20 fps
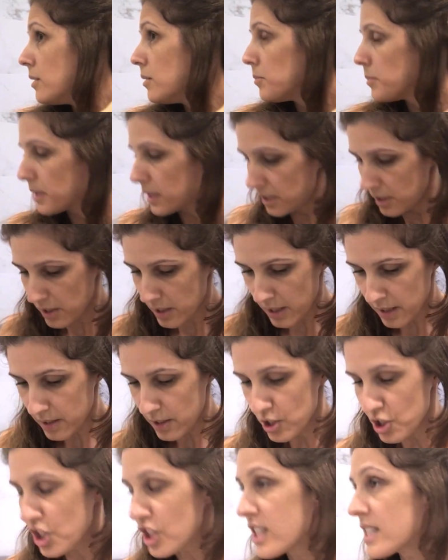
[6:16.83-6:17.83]
but you get
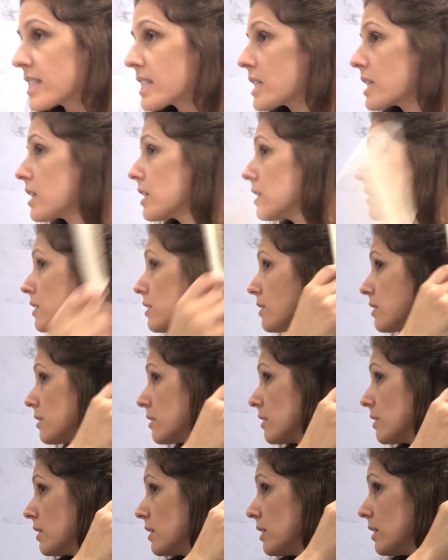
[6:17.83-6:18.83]
the gist.
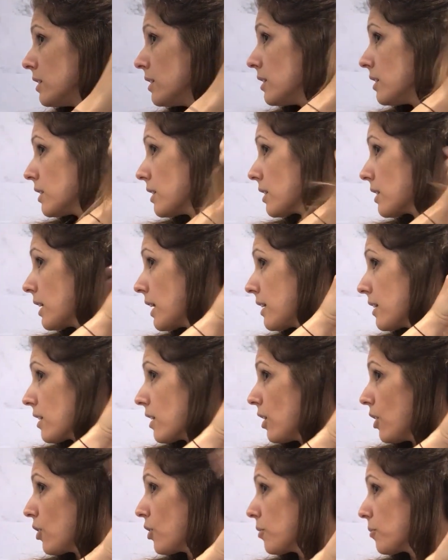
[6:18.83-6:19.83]

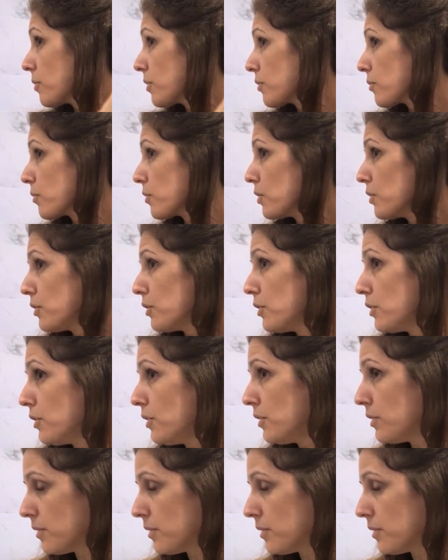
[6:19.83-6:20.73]
Again, comb through.